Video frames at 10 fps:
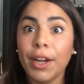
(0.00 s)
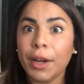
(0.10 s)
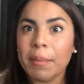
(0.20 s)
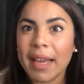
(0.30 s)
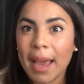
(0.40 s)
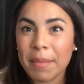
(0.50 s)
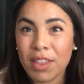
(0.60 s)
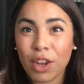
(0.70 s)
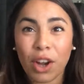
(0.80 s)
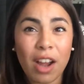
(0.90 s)
Here in Miami,
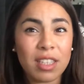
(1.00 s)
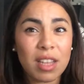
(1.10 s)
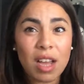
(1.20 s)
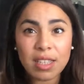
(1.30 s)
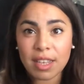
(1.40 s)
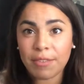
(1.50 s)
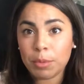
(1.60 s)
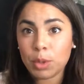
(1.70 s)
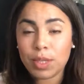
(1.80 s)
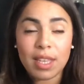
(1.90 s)
there are tons of
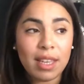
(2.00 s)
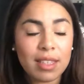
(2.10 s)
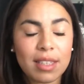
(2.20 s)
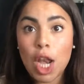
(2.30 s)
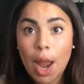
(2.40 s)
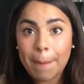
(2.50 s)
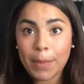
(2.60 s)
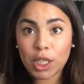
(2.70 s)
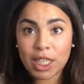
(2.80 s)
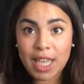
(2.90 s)
boutiques.
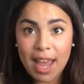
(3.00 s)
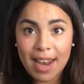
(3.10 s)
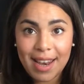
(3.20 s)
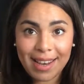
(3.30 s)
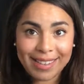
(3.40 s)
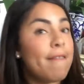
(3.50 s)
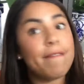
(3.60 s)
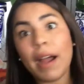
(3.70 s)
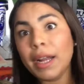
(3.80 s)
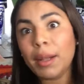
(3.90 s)
Number 10,
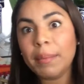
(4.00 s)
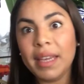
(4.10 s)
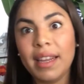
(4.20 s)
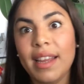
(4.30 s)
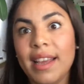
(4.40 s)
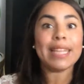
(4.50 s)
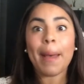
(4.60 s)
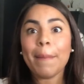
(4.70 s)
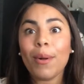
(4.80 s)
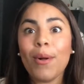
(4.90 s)
final meeting,
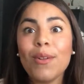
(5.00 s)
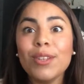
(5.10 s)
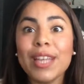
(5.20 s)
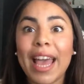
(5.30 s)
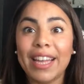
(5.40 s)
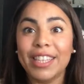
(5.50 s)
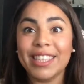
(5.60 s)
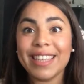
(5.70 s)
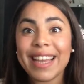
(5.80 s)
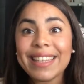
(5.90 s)
samples, and your
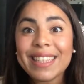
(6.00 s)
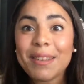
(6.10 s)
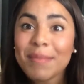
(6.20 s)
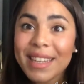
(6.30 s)
tasting